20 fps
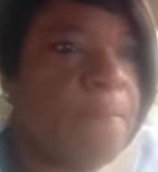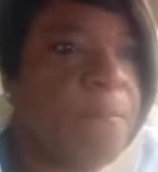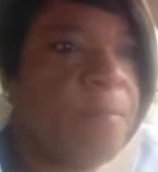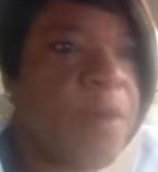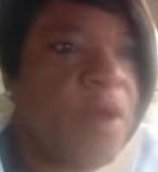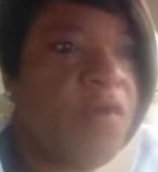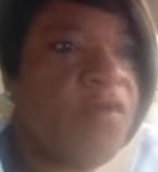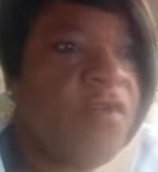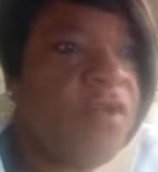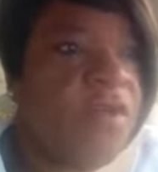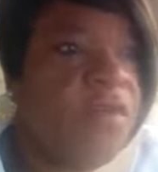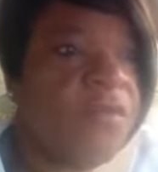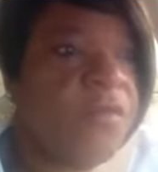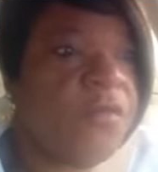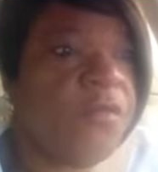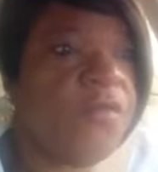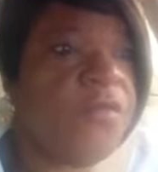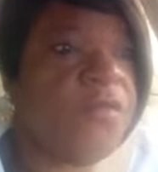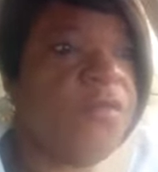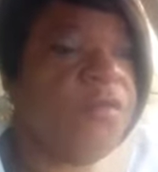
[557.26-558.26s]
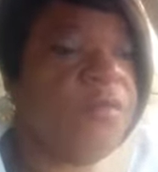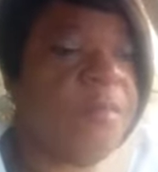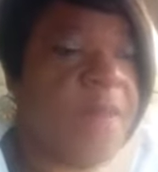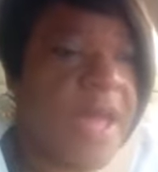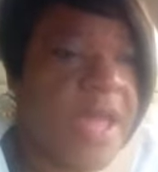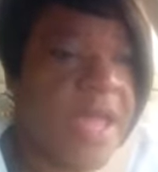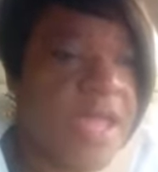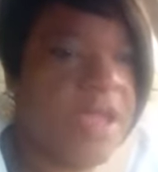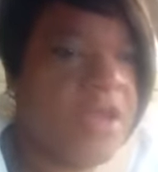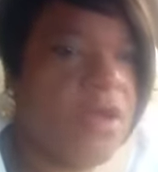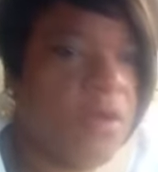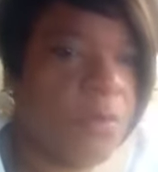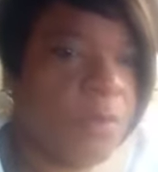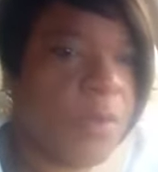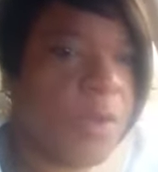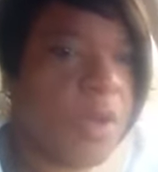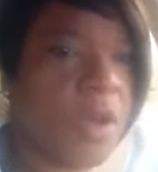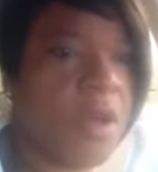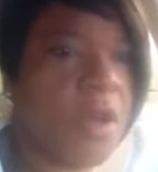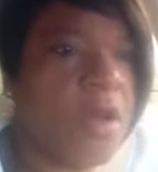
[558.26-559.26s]
both of my help
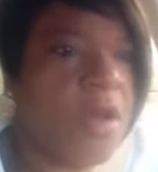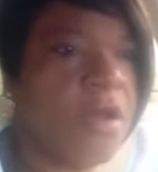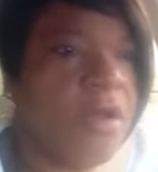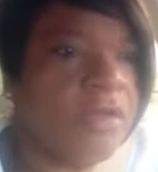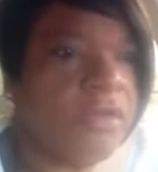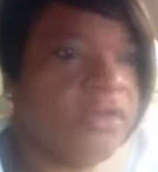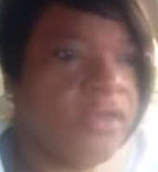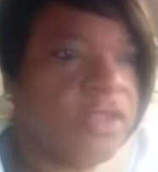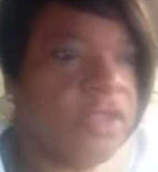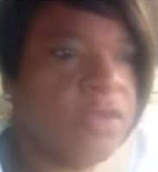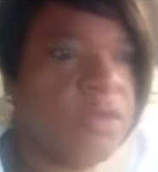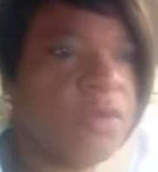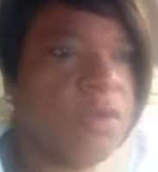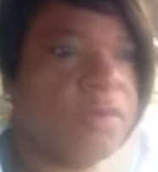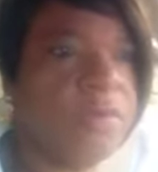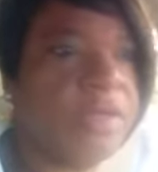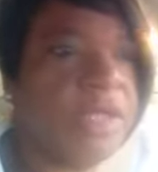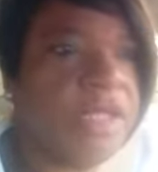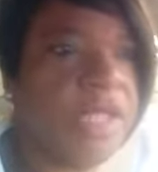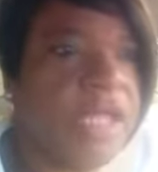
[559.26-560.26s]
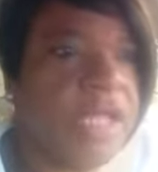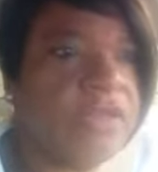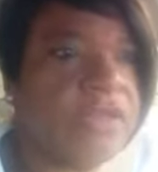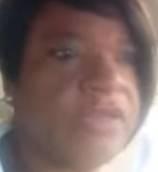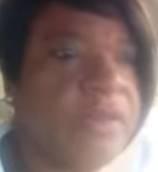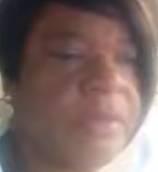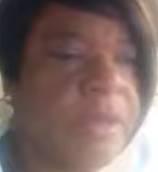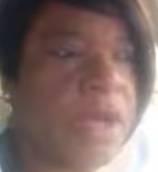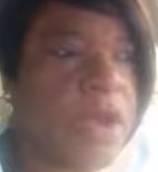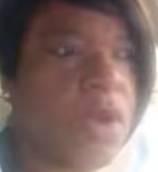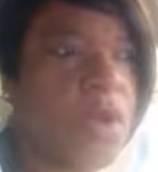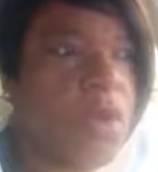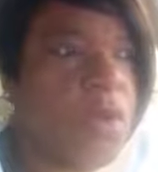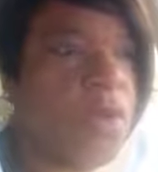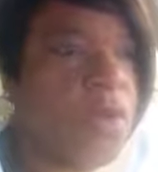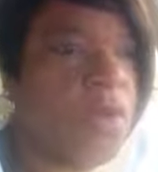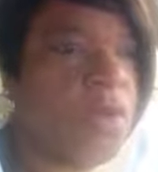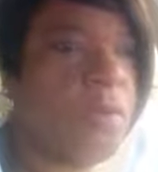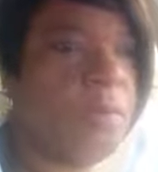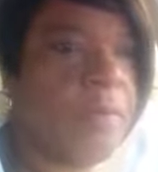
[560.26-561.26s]
said they were going to be late. So I'm like,
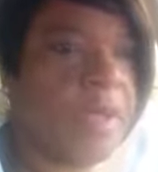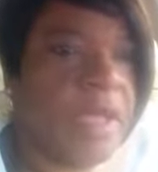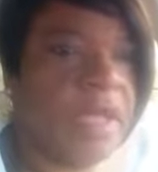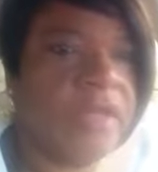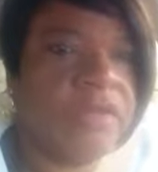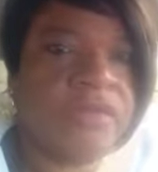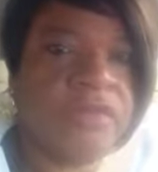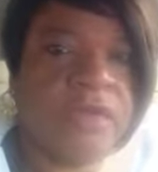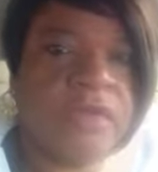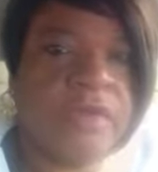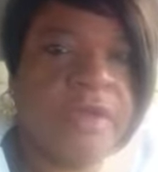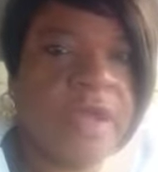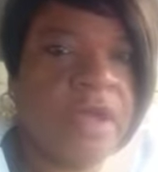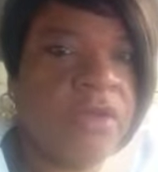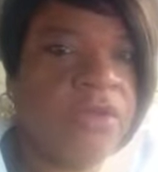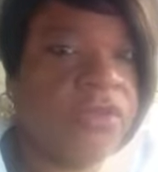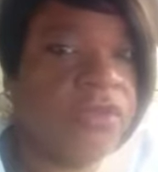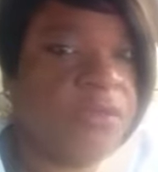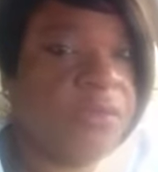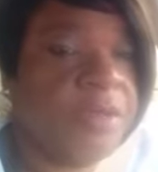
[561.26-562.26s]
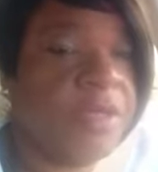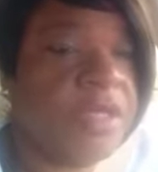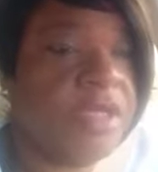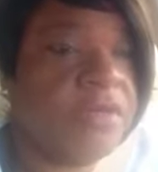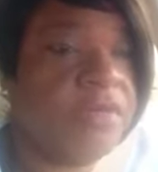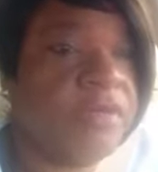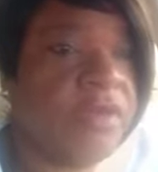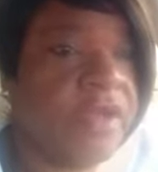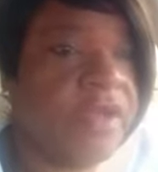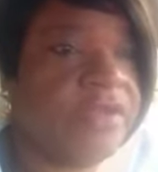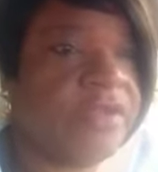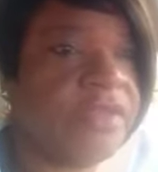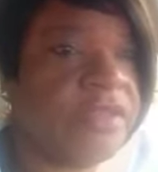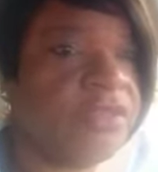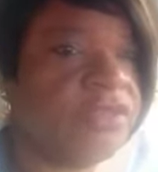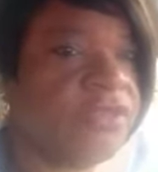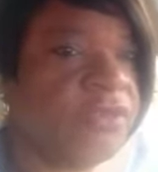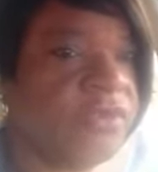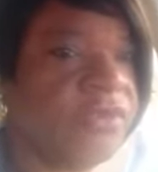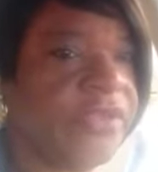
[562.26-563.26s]
oh, man. So here I go speed racing.
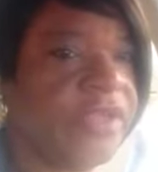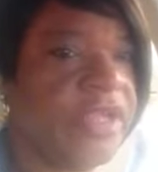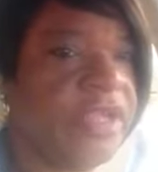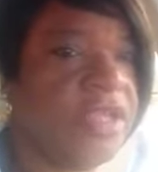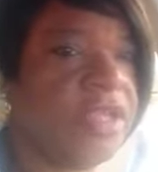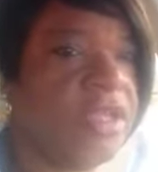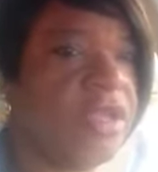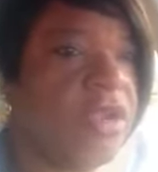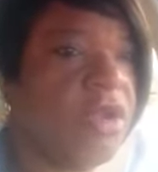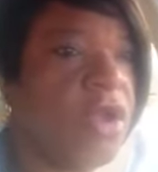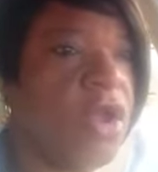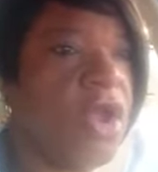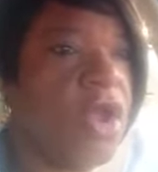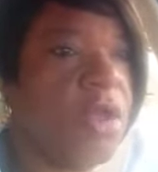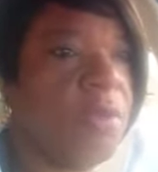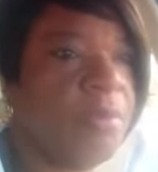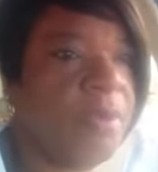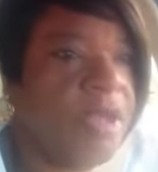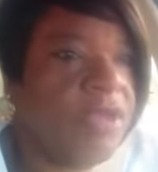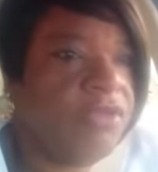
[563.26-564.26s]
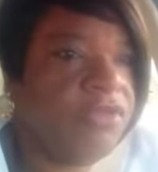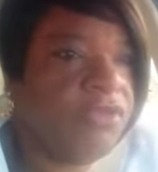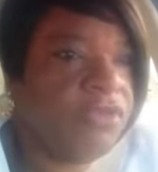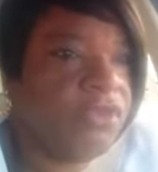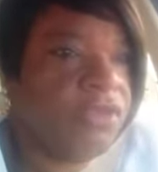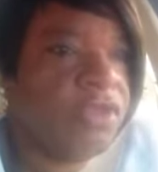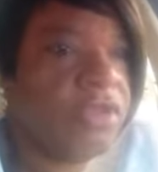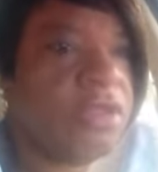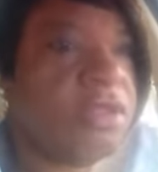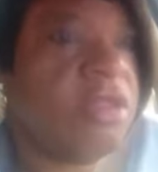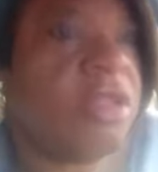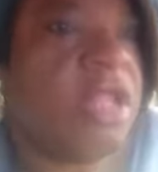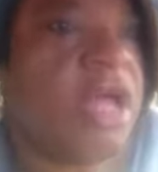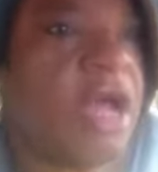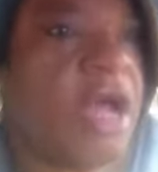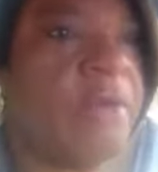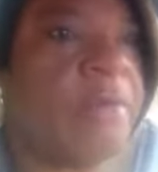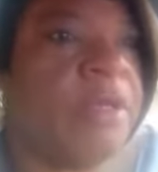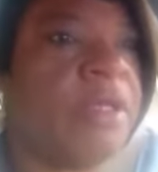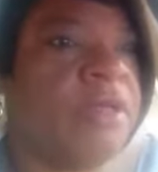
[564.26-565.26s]
As soon as I get there, patient's in the
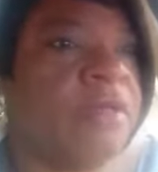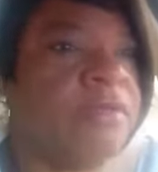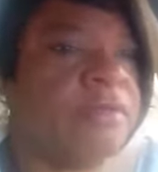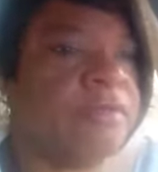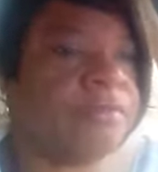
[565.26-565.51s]
lobby.